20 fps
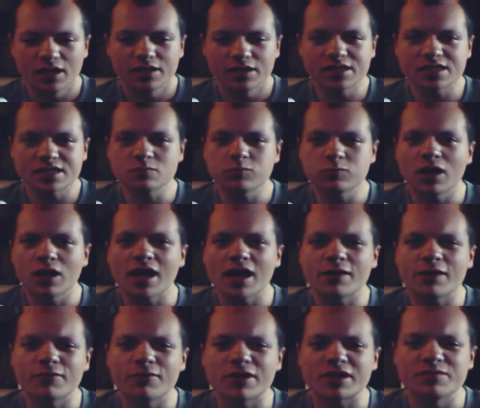This is why
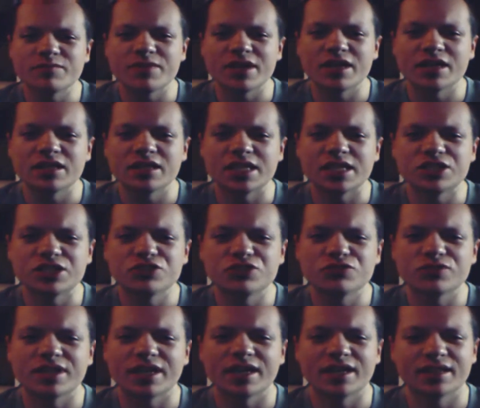I recommend that
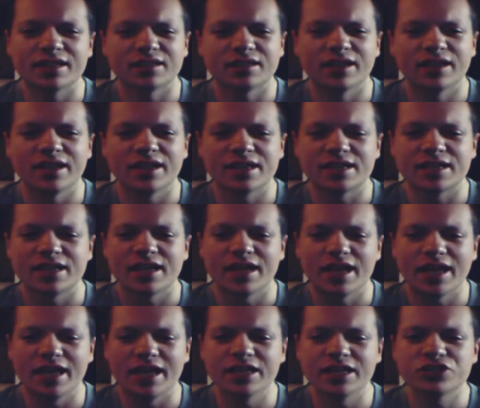you get, like,
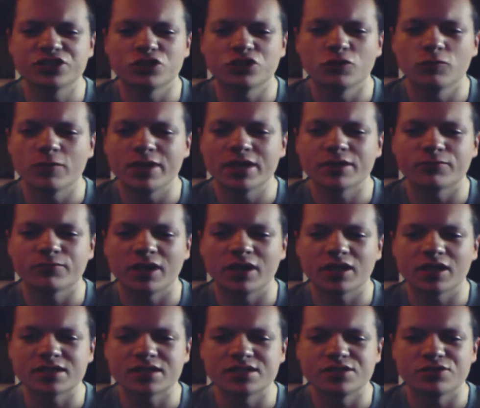Angel Wing
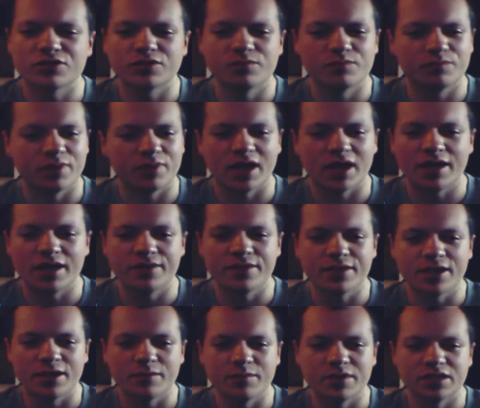relics. You can buy
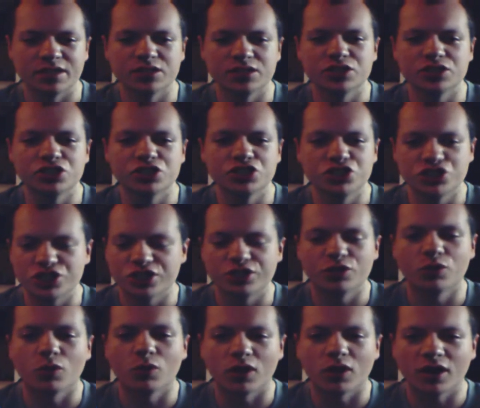them in
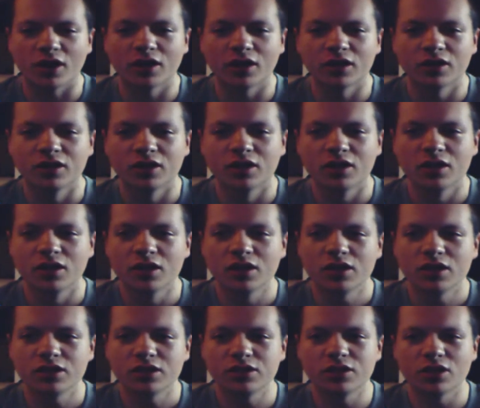Jador.
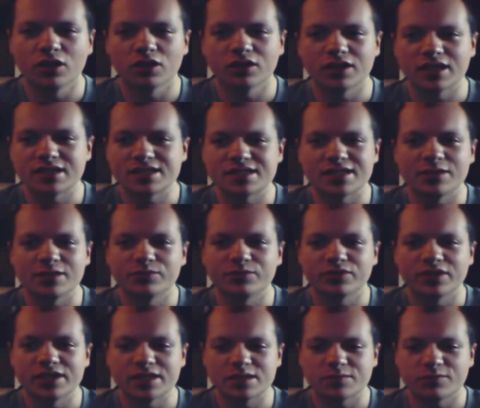You know, that same
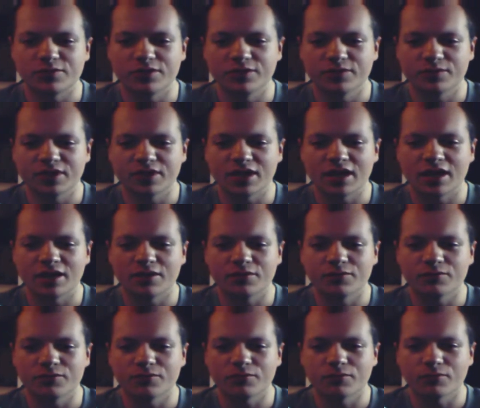place where you got
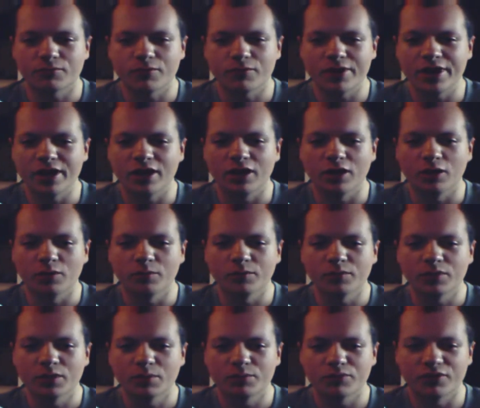
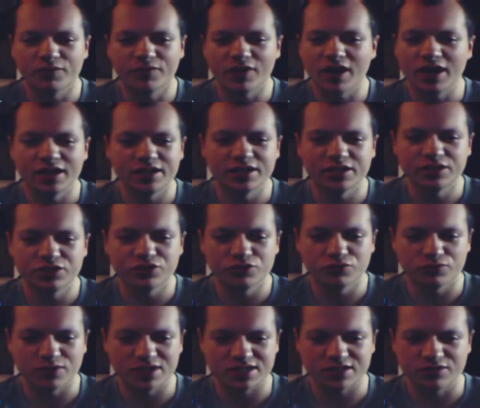Realm, provided
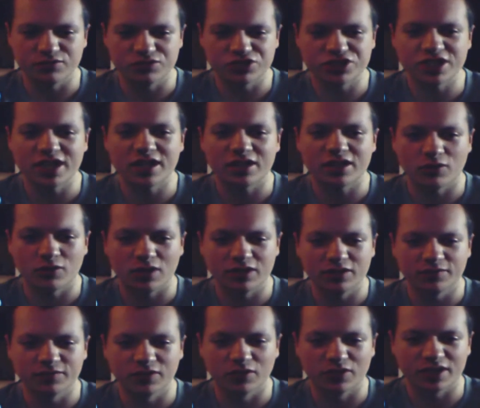you rescued Shadow on
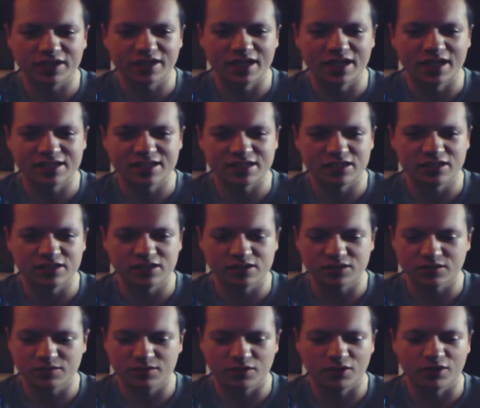the floating
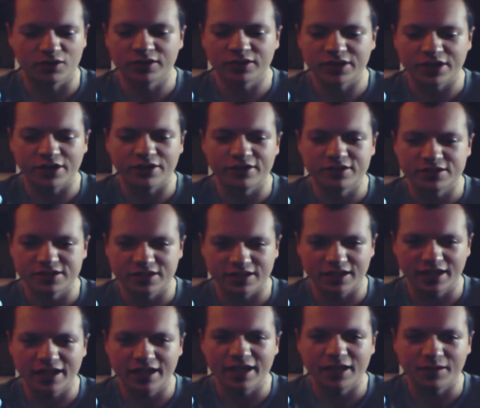continent earlier into the
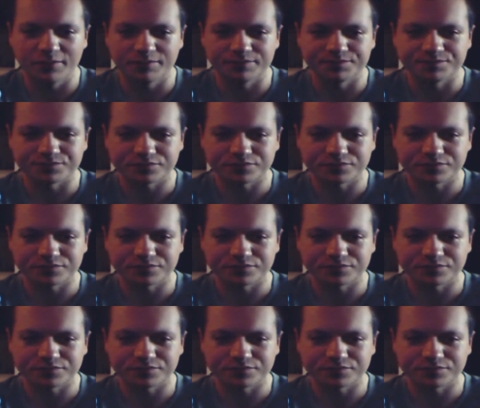game.